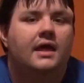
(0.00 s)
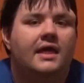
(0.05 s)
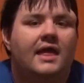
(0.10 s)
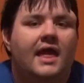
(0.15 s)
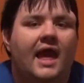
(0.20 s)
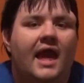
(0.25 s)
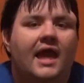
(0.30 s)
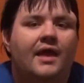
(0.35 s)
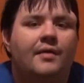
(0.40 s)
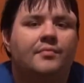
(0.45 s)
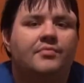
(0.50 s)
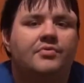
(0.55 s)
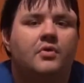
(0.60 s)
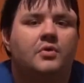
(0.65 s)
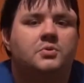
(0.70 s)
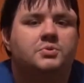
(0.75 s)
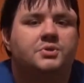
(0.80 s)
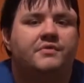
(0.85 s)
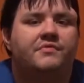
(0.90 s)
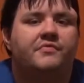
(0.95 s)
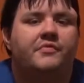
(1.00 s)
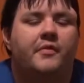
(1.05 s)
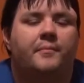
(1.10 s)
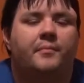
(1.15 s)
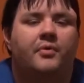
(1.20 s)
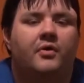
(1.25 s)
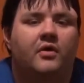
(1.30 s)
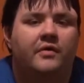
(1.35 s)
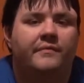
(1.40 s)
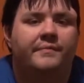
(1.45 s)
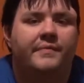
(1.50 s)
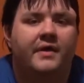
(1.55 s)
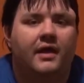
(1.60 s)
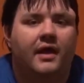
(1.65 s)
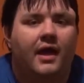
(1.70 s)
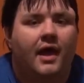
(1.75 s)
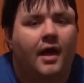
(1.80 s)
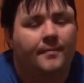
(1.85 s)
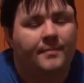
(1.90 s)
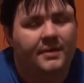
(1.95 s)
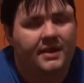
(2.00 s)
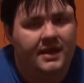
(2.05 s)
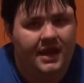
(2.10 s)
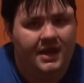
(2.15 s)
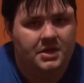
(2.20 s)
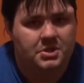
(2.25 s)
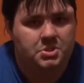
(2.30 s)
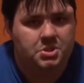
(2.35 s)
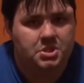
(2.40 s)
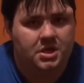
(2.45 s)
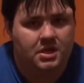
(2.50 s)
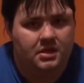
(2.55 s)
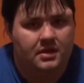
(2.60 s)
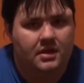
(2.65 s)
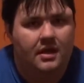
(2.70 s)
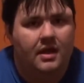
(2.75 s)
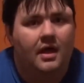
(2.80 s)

Games are just the perfect combination